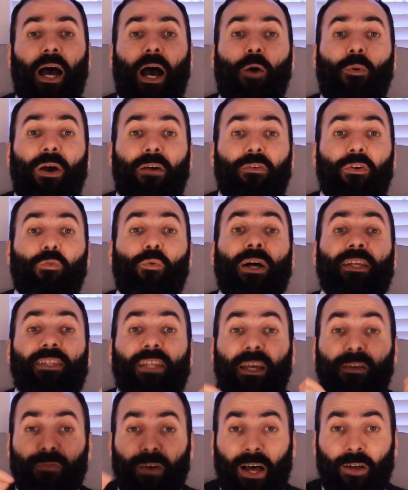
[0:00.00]
However,
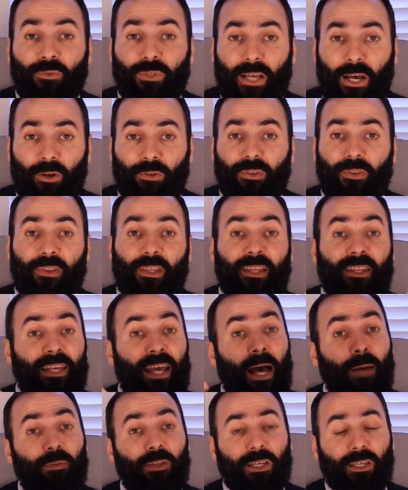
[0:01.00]
once I found out that
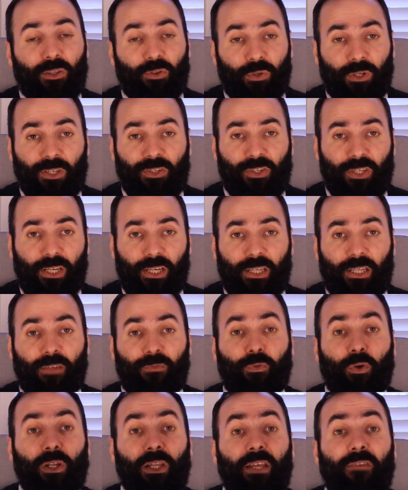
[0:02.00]
the obligatory
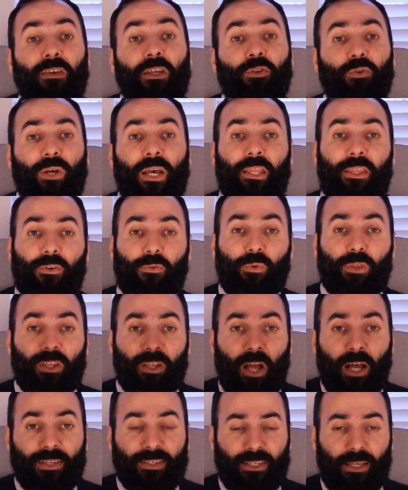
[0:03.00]
charity for living together
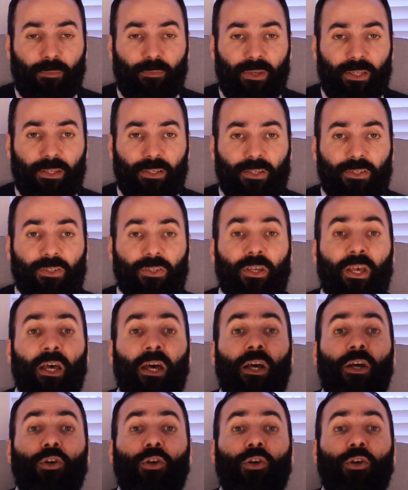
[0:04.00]
with non-submitters